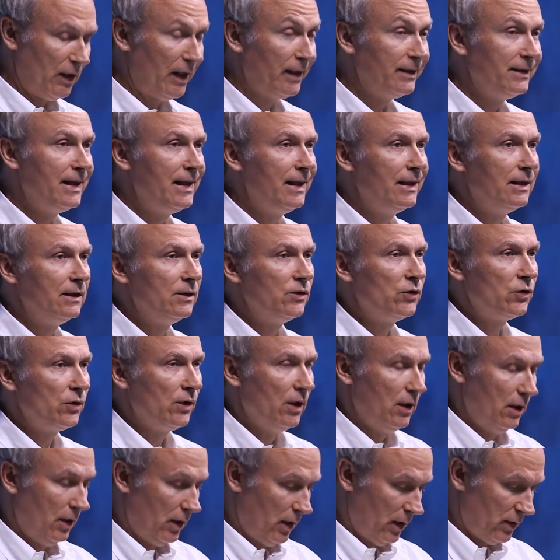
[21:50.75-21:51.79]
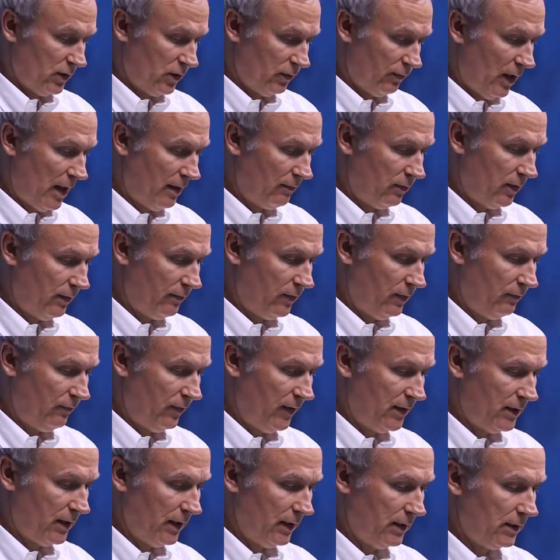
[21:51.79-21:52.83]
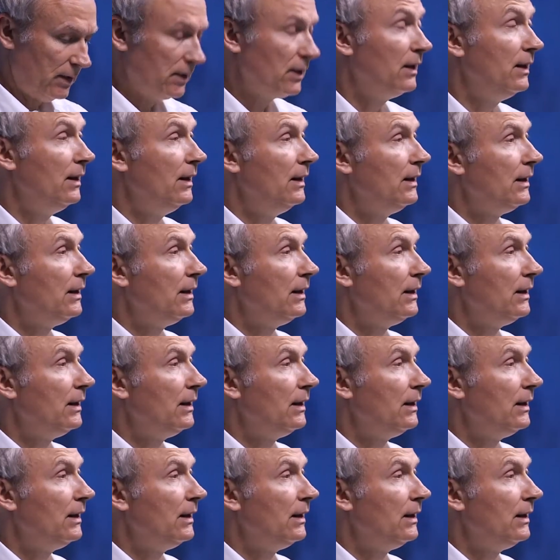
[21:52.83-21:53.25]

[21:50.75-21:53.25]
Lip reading: ideas and survival of the fittest